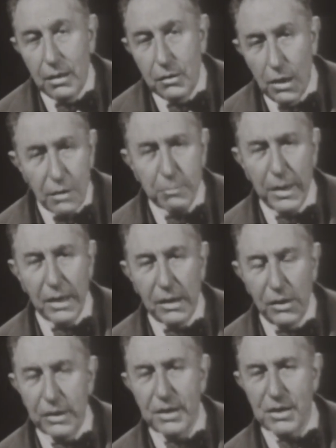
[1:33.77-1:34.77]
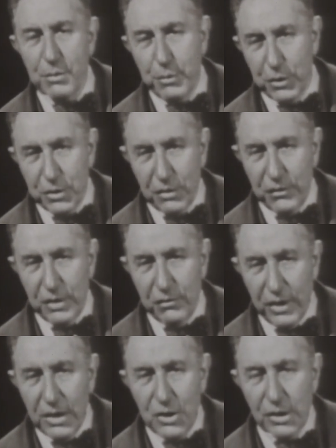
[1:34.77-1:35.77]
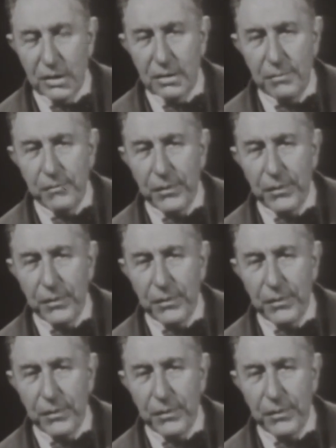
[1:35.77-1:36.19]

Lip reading: Not by a lucky spurt of invention,